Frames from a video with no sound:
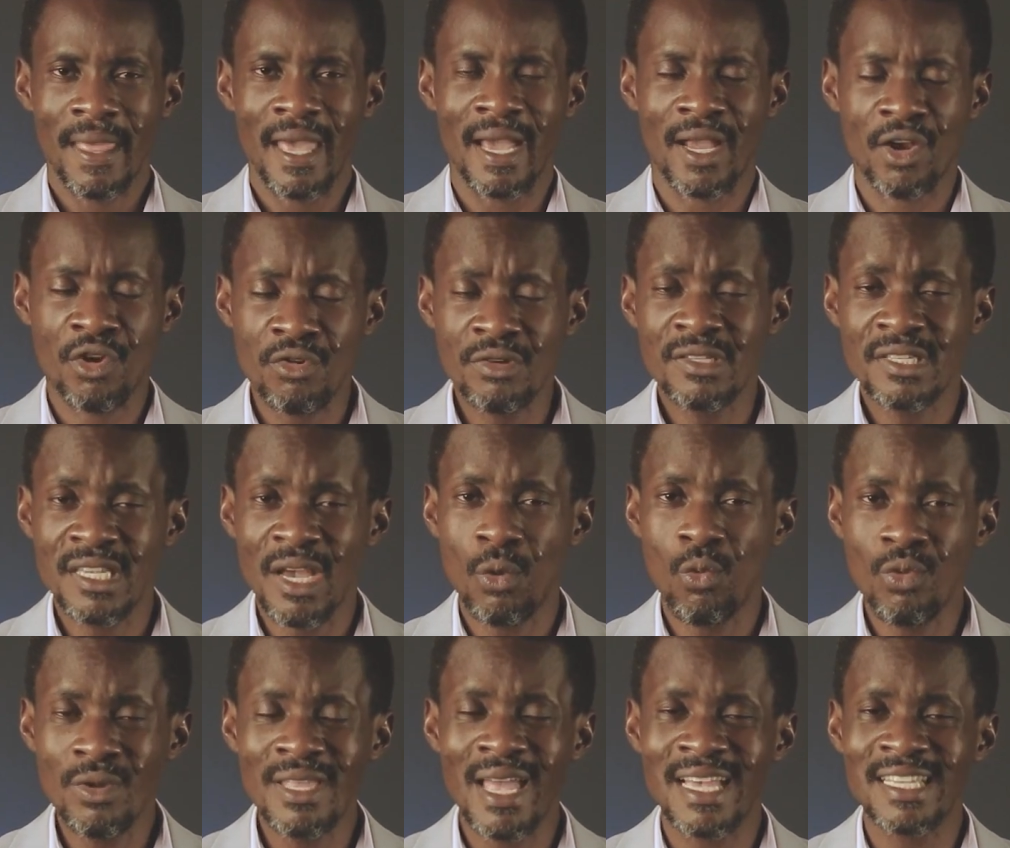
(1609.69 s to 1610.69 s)
A
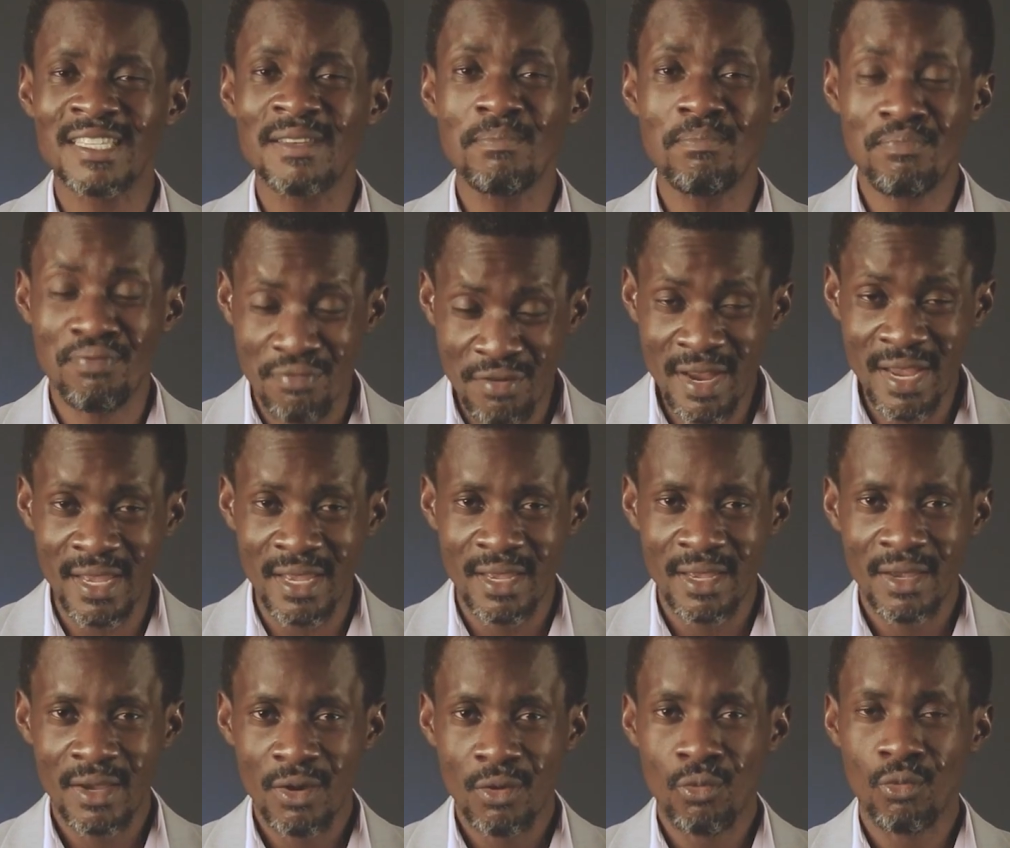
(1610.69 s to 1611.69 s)
Christian who doesn't pray
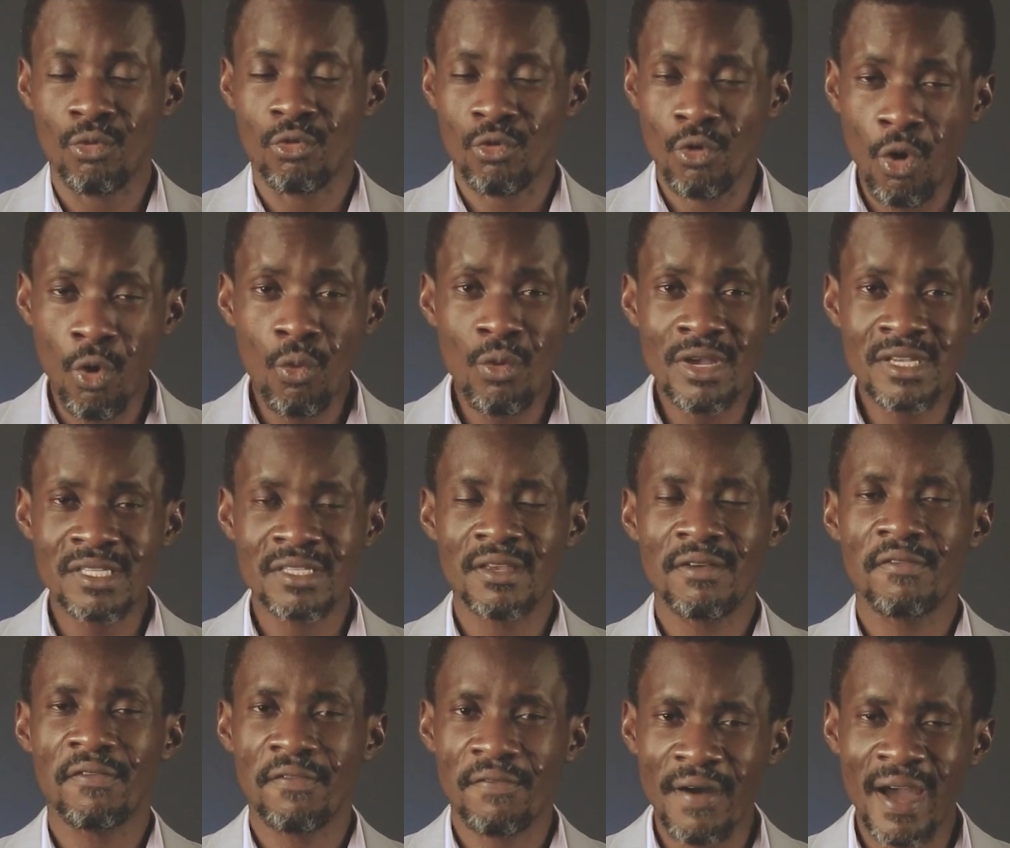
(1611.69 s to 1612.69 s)
would always
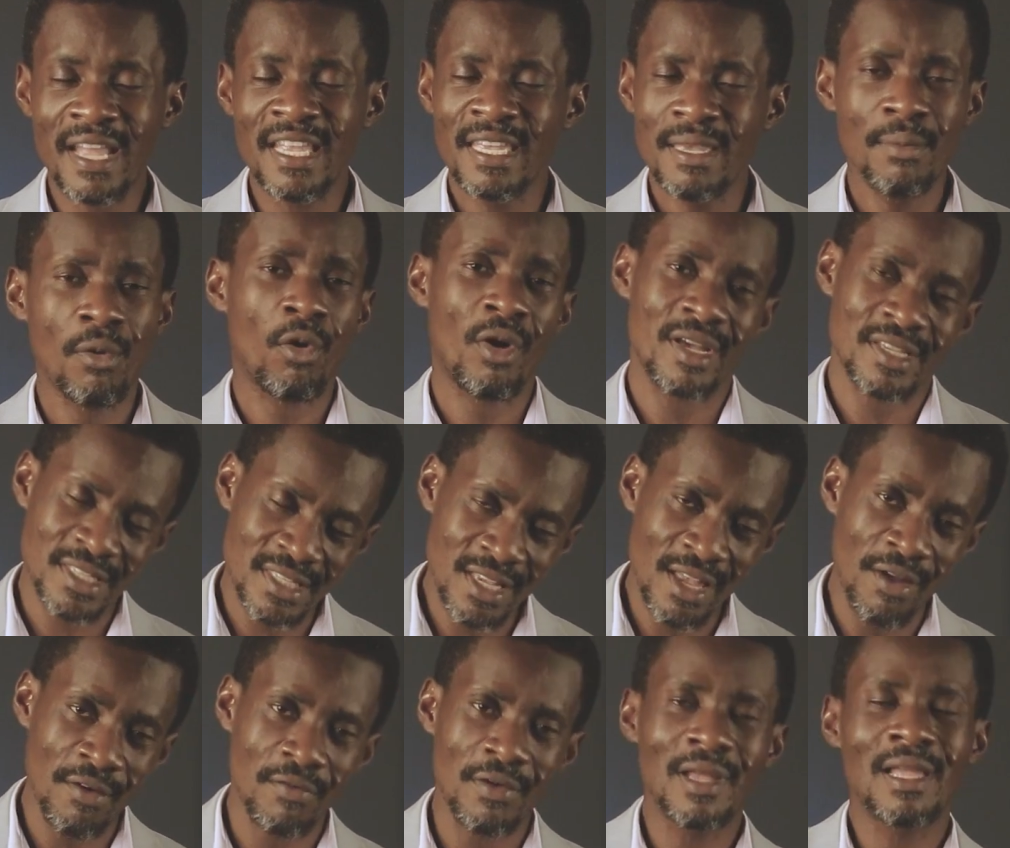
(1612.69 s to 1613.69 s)
find him or
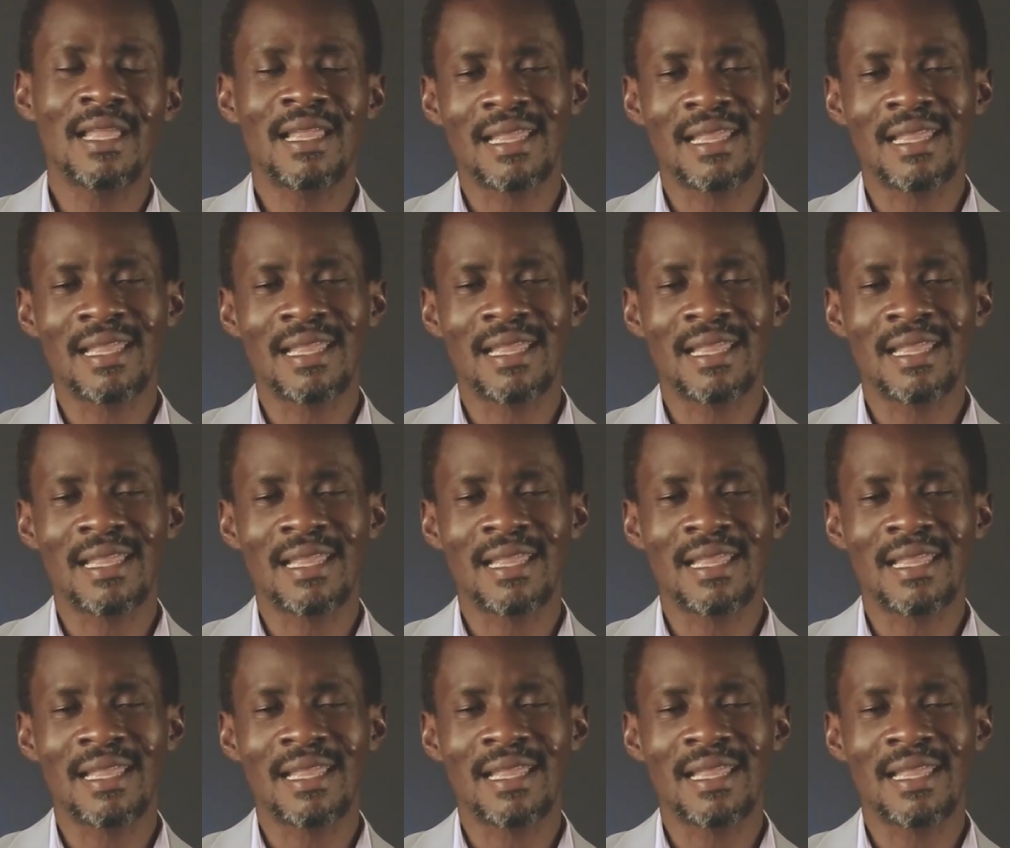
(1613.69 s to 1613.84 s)
herself